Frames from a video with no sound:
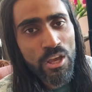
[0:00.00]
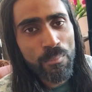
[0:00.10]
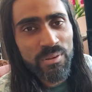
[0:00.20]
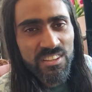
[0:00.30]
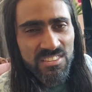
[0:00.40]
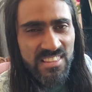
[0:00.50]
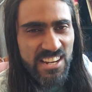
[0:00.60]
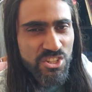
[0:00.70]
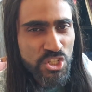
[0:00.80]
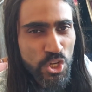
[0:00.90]
because
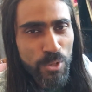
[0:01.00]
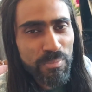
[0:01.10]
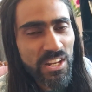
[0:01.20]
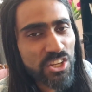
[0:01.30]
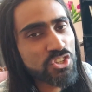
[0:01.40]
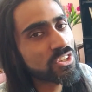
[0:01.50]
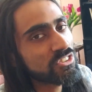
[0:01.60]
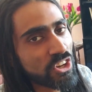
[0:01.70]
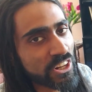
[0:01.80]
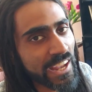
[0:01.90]
that determination is
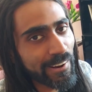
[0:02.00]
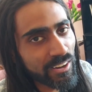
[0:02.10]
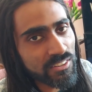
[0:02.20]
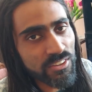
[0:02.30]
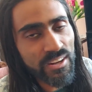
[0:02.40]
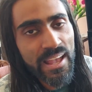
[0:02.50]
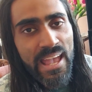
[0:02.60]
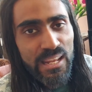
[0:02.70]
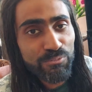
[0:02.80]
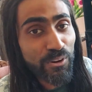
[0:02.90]
our character.
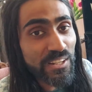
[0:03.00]
And if our